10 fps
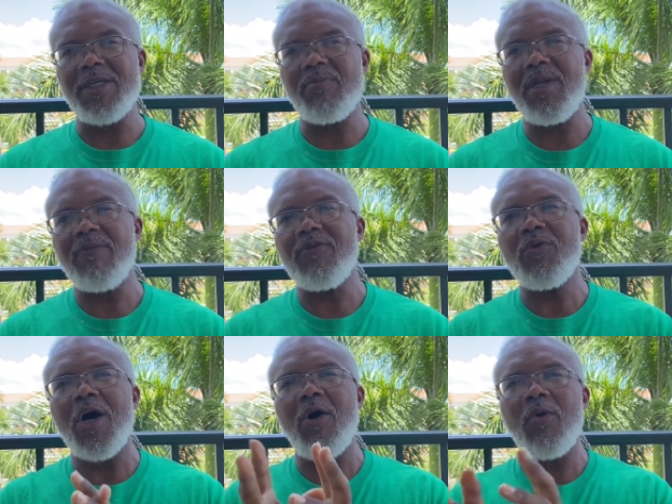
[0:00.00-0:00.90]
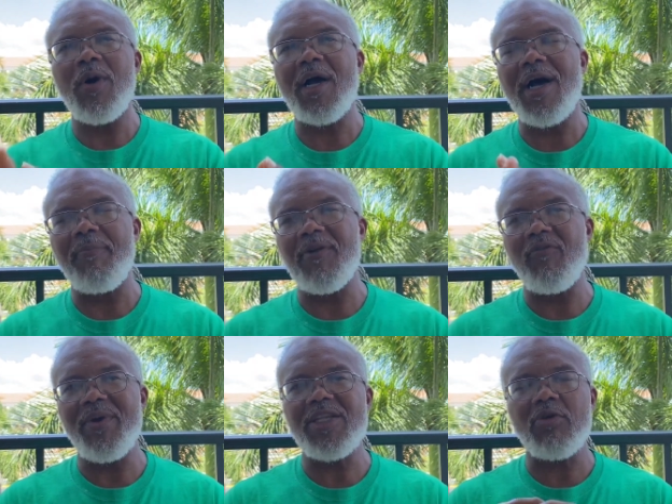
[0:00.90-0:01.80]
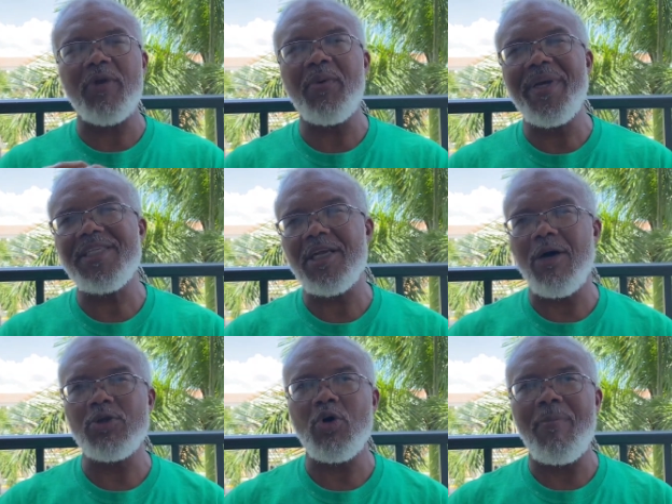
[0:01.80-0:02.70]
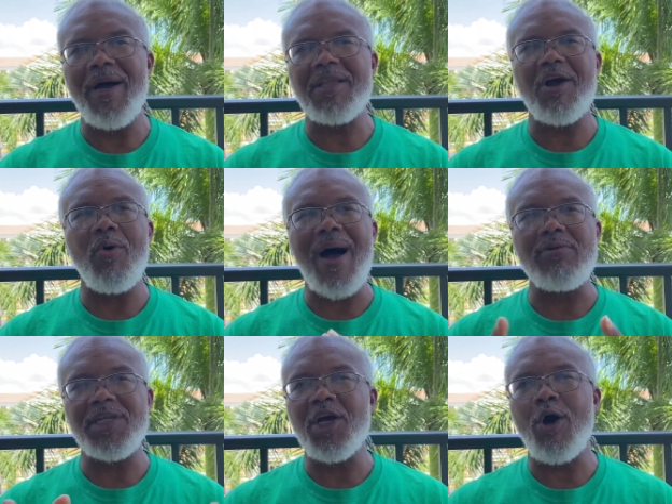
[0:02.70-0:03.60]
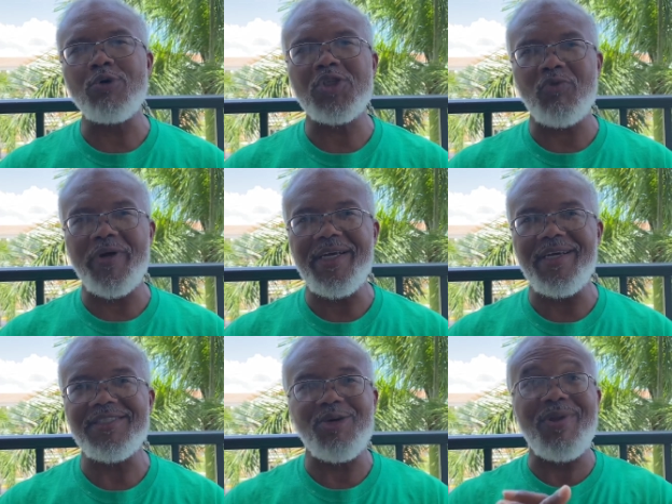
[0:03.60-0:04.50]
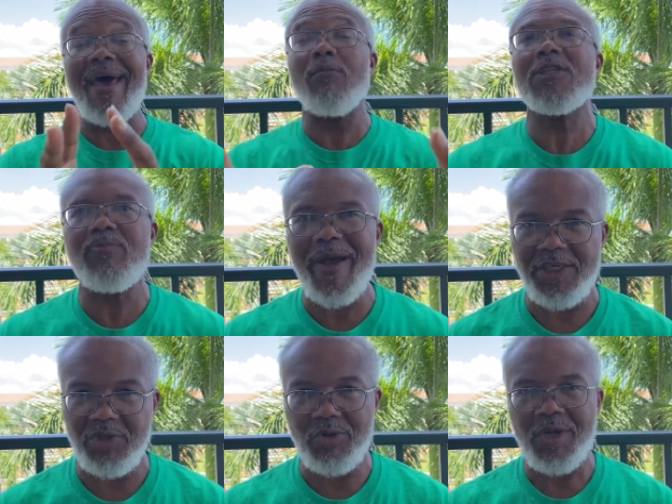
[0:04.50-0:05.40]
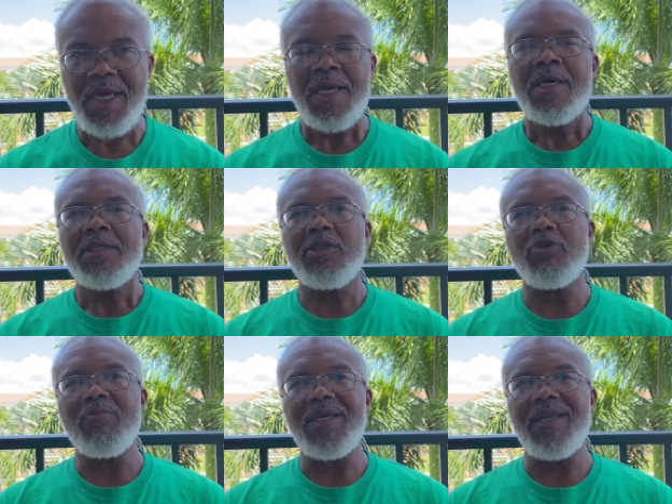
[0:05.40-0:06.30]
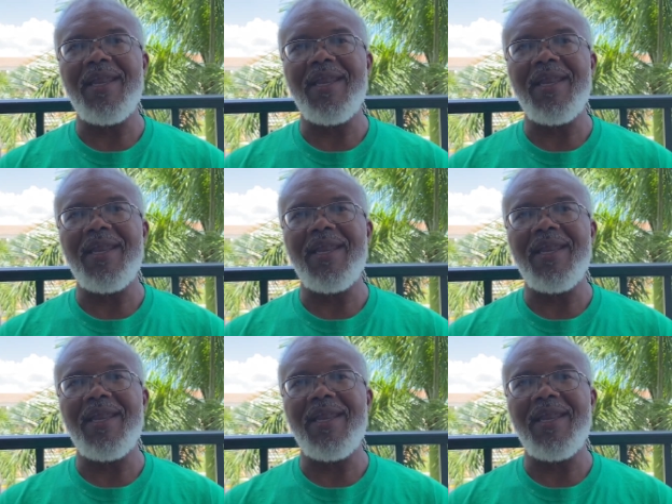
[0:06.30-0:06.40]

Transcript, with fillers: As many of you know, a couple of weeks, three weeks ago to a month ago, I was in Costa Rica, so that was special to me.